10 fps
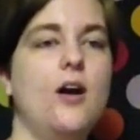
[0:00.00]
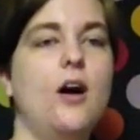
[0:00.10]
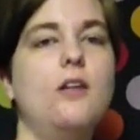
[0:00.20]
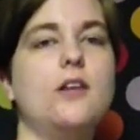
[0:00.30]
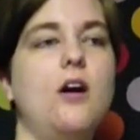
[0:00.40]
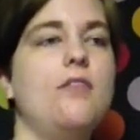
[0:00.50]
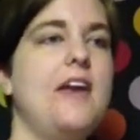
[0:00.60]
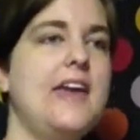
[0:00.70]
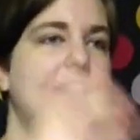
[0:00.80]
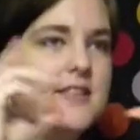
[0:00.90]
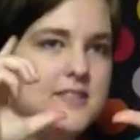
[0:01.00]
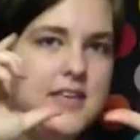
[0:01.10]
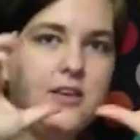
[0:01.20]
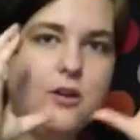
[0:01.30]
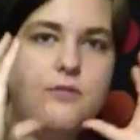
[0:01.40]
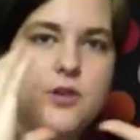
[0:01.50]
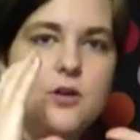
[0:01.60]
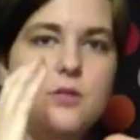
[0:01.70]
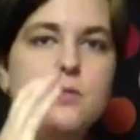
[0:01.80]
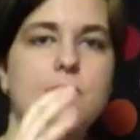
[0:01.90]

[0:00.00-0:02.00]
all in all, they can't see your view.